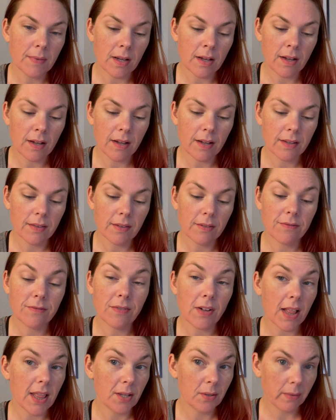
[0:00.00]
on the
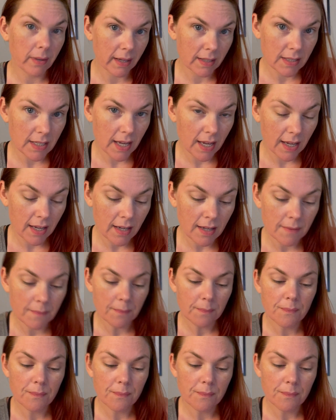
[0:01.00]
following day.